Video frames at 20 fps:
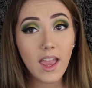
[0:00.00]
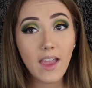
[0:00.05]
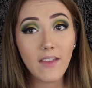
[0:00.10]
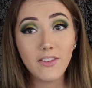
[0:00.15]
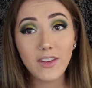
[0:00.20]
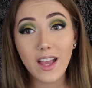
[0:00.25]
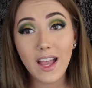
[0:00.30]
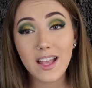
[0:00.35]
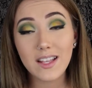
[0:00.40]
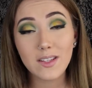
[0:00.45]
if
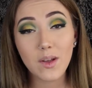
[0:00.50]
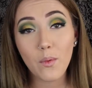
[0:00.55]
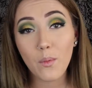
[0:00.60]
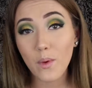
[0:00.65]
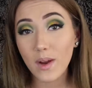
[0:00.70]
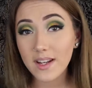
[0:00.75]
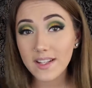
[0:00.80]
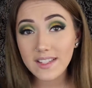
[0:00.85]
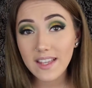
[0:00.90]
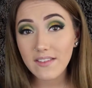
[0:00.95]
you guys
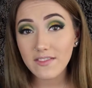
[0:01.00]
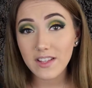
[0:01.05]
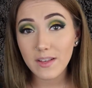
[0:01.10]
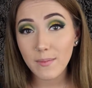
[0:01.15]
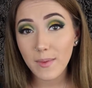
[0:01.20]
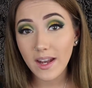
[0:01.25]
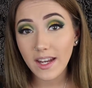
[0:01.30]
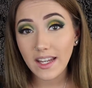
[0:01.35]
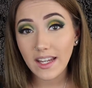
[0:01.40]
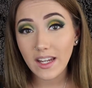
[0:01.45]
want to save
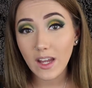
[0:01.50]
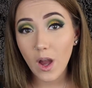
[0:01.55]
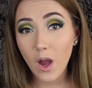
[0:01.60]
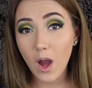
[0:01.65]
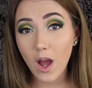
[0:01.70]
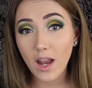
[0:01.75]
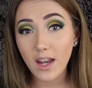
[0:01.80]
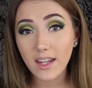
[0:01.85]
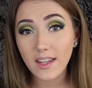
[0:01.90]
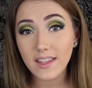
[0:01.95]
some money
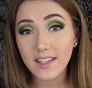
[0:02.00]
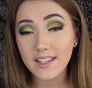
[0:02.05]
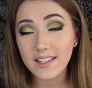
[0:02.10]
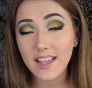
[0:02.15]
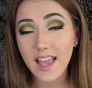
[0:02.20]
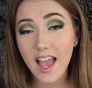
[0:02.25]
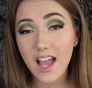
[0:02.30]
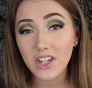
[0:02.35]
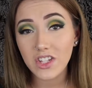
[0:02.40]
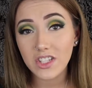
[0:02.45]
on these
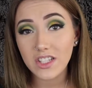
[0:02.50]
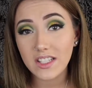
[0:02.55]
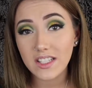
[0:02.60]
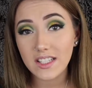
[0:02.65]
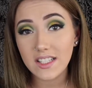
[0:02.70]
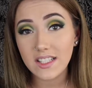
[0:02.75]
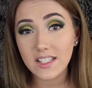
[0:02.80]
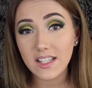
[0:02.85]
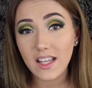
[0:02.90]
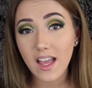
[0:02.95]

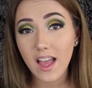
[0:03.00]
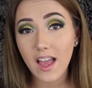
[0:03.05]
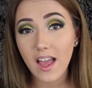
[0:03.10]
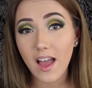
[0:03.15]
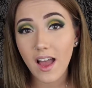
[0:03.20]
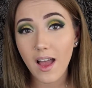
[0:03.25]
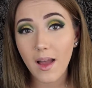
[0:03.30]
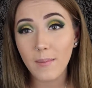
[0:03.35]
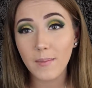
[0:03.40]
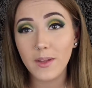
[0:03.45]
lashes
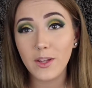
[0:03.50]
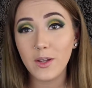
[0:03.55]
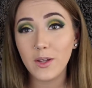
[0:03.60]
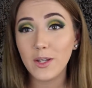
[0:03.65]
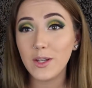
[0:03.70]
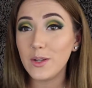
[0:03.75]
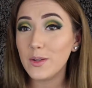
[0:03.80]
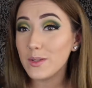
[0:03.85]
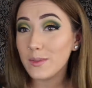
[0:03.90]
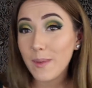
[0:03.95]
um, you
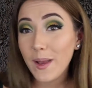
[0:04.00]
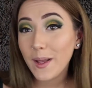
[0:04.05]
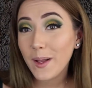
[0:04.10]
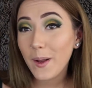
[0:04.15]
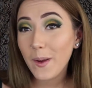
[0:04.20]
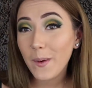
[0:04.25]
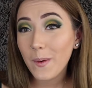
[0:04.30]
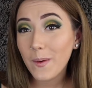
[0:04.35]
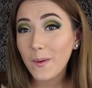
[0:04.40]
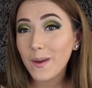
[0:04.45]
can use my
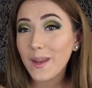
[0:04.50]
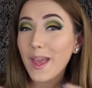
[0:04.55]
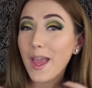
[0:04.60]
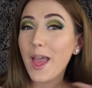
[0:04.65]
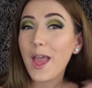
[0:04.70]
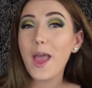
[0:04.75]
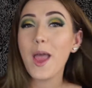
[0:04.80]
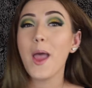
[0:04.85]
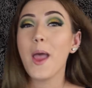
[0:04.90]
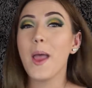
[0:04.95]
code
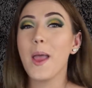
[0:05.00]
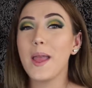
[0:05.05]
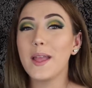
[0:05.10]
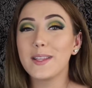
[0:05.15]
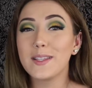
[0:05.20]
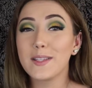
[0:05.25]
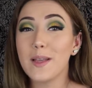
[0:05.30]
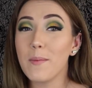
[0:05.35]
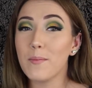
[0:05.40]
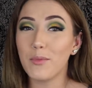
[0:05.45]

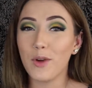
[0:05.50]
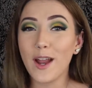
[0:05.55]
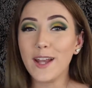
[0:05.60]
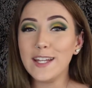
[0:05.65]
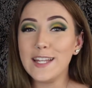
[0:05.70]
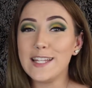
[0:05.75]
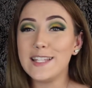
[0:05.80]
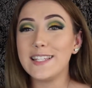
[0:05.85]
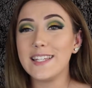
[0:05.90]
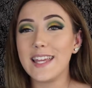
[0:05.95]
it's
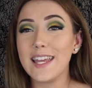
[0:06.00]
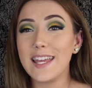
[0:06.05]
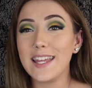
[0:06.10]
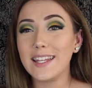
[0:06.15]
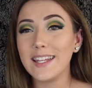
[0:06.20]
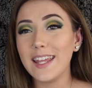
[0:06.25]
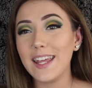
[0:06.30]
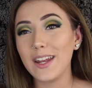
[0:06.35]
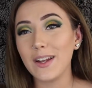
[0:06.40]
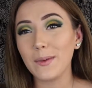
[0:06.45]

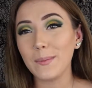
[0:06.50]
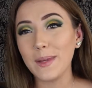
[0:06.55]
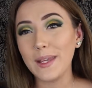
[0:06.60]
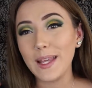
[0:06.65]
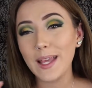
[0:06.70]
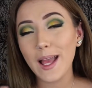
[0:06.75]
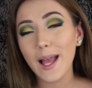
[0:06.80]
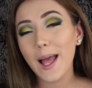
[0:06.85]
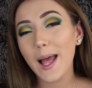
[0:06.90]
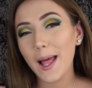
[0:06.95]
Brettney10 it'll
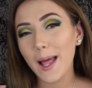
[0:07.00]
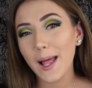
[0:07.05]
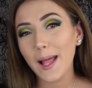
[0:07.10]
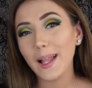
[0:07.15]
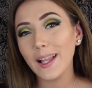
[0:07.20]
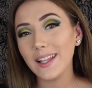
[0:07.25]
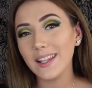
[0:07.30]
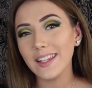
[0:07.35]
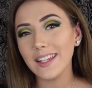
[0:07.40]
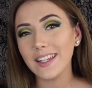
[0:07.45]
be
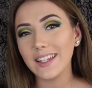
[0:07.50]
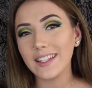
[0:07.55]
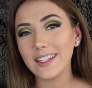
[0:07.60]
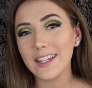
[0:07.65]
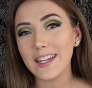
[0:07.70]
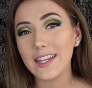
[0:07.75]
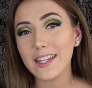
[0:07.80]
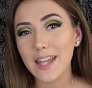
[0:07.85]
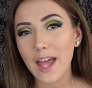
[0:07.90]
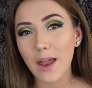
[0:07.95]

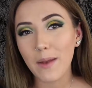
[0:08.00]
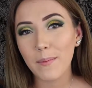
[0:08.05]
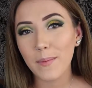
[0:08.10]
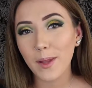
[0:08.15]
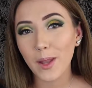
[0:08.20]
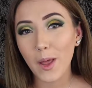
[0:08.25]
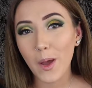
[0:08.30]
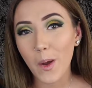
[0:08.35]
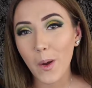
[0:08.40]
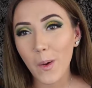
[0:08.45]
linked down
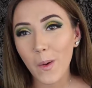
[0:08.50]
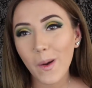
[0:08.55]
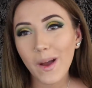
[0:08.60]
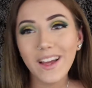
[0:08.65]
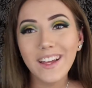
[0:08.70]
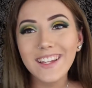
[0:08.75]
below